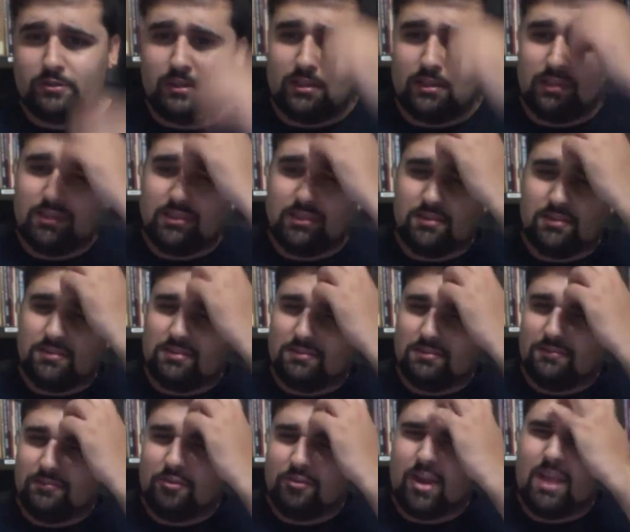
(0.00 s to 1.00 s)
the
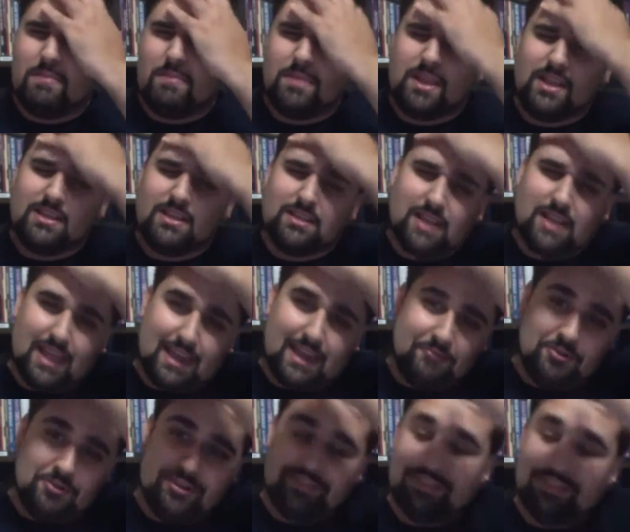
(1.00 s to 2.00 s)
framing and
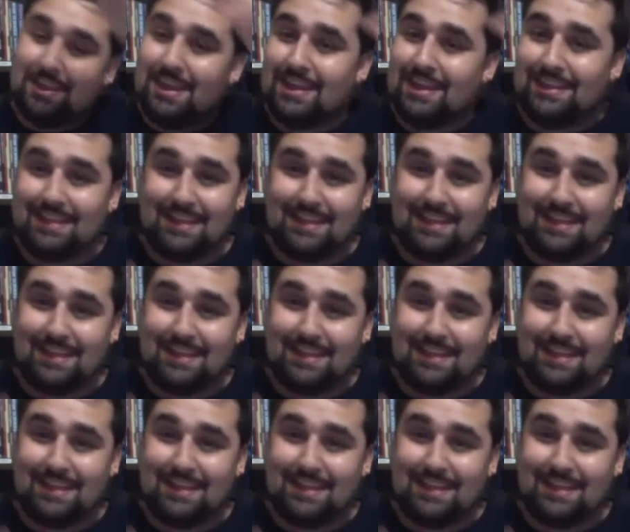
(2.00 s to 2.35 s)
everything.